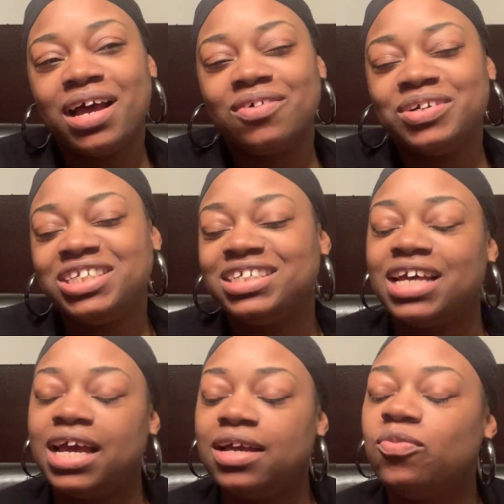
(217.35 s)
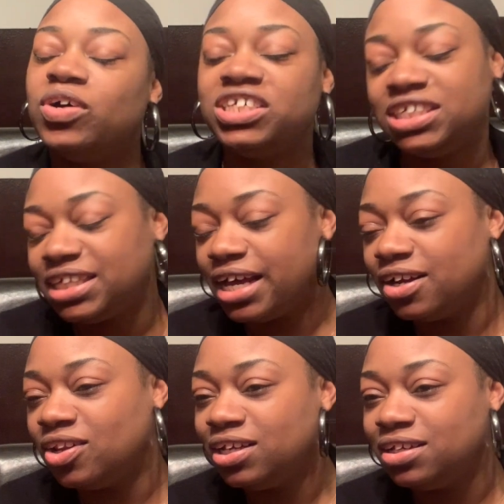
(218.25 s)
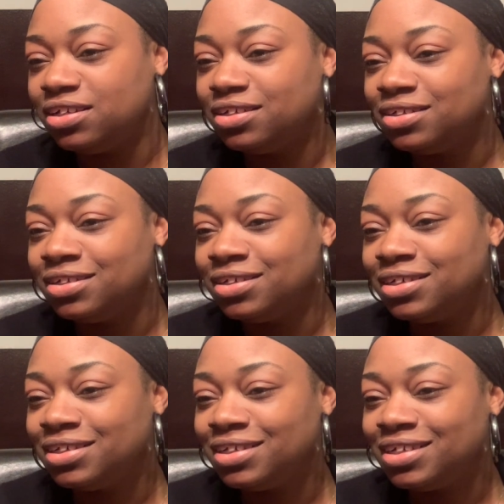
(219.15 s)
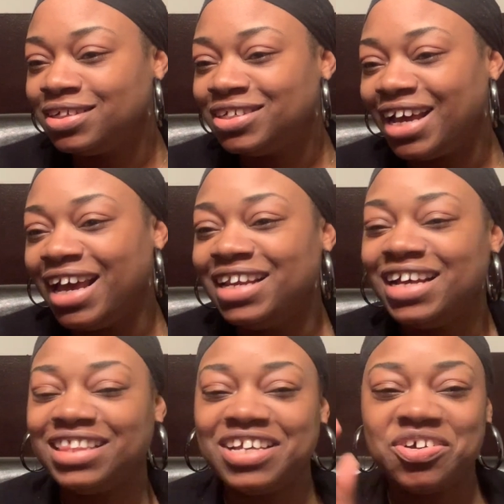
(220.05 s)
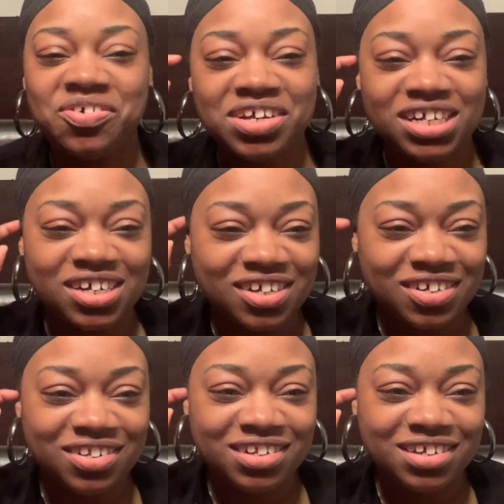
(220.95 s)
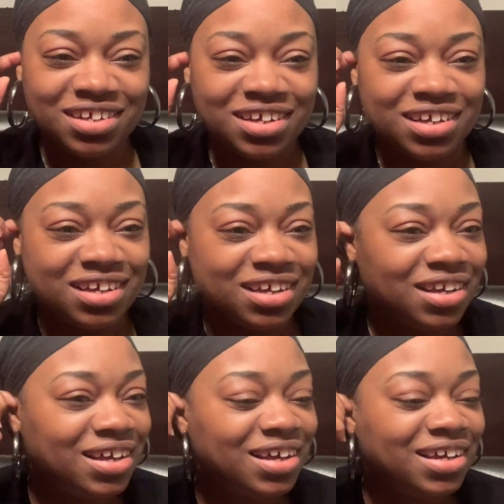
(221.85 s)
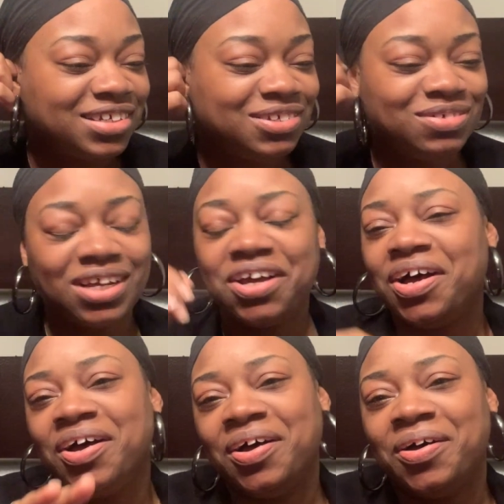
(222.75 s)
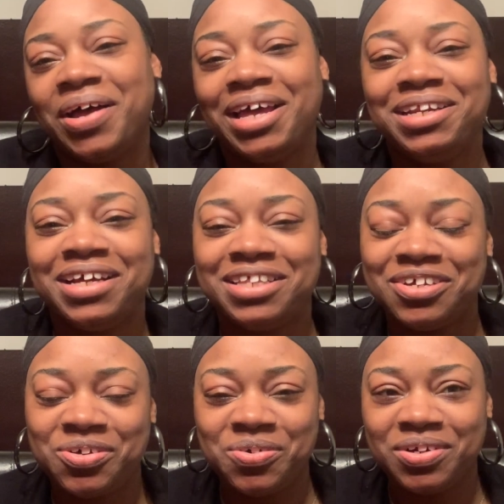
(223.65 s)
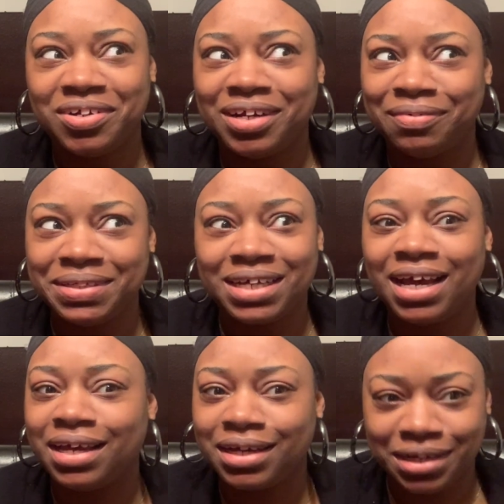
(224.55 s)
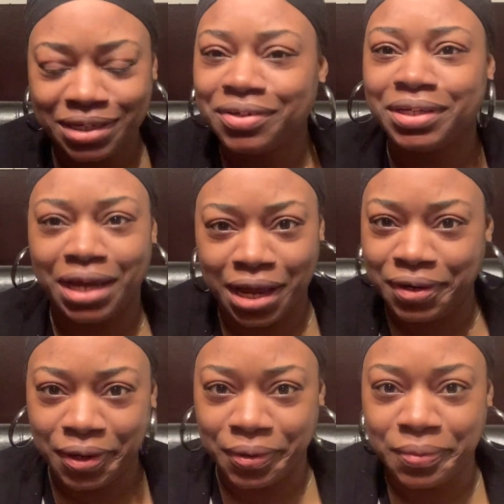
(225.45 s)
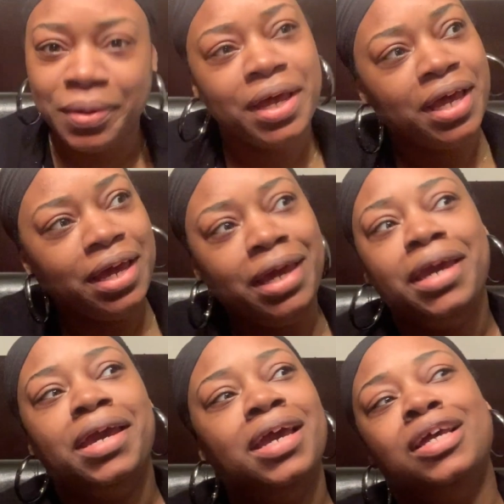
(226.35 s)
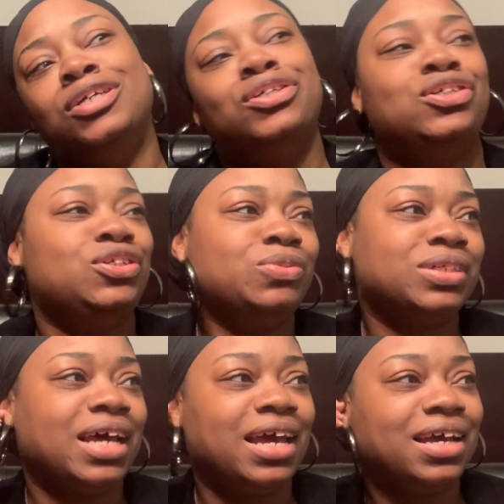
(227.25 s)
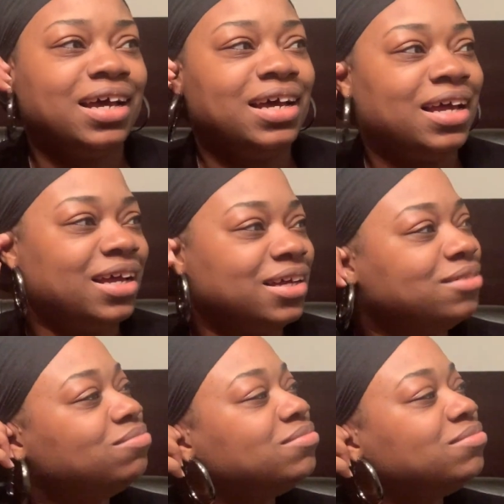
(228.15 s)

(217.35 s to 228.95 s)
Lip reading: what'd she say, Nolan? Ain't nothing going on. She was like, oh, ain't nothing going on. I was like, clearly, I know. And she was like, I